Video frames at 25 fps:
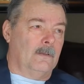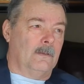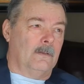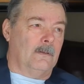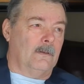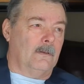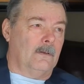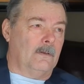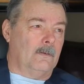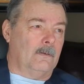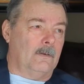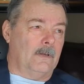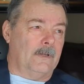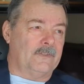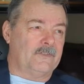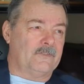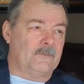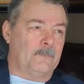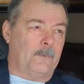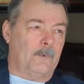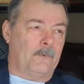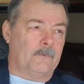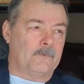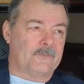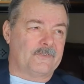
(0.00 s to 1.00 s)
Oh, I
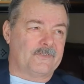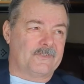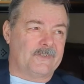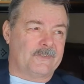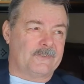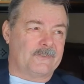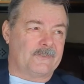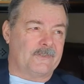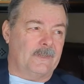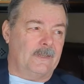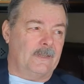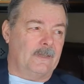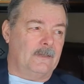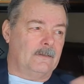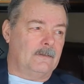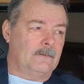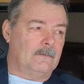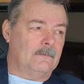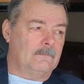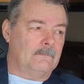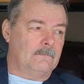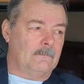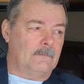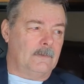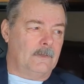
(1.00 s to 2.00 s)
suppose
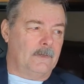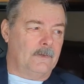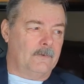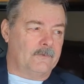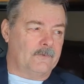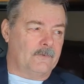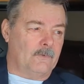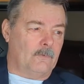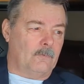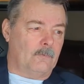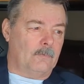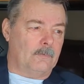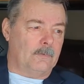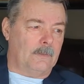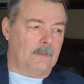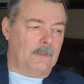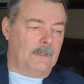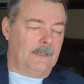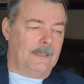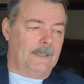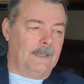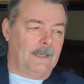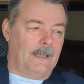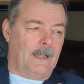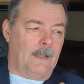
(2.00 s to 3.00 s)
16 years old
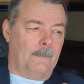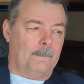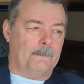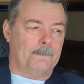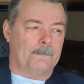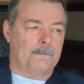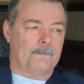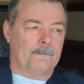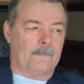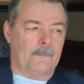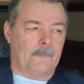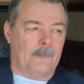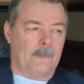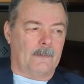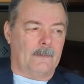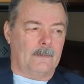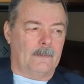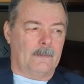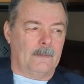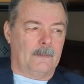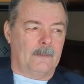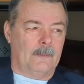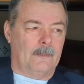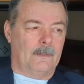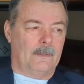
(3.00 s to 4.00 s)
and up
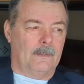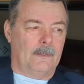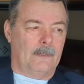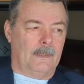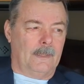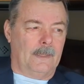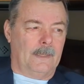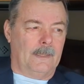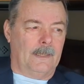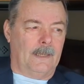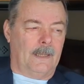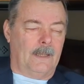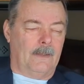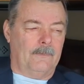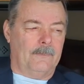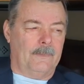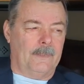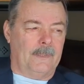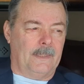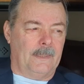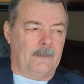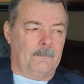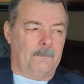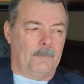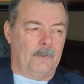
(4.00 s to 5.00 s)
and how
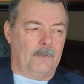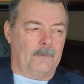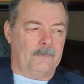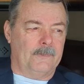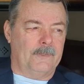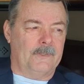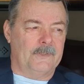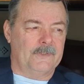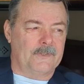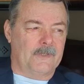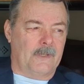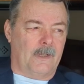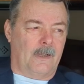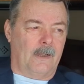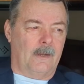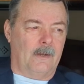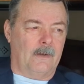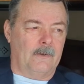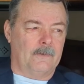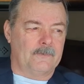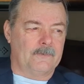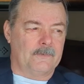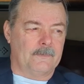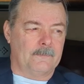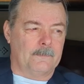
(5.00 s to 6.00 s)
they had built these
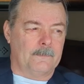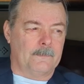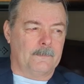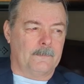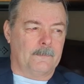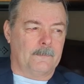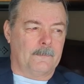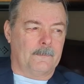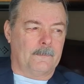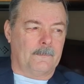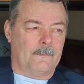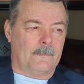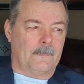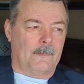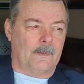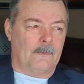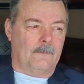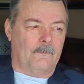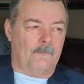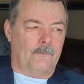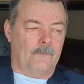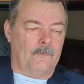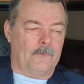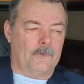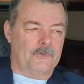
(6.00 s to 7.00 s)
cars
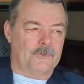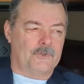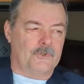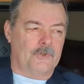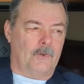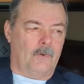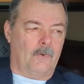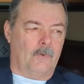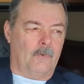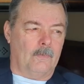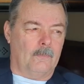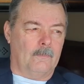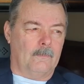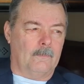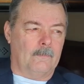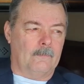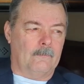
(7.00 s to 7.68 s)
for the show.